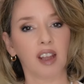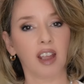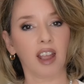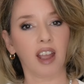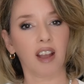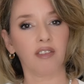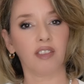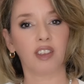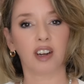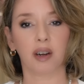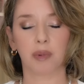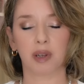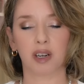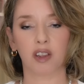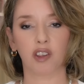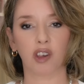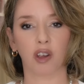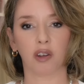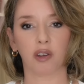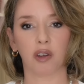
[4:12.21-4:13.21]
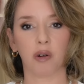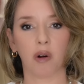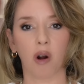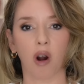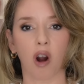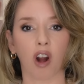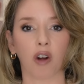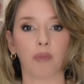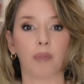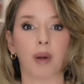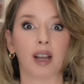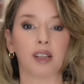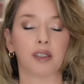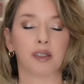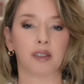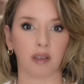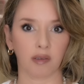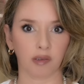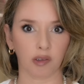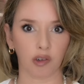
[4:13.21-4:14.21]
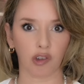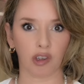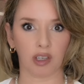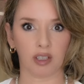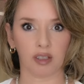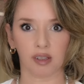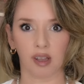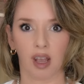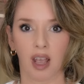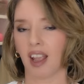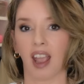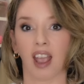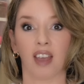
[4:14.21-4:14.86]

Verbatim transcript: I have that I'm gonna show you are by Silver Jeans,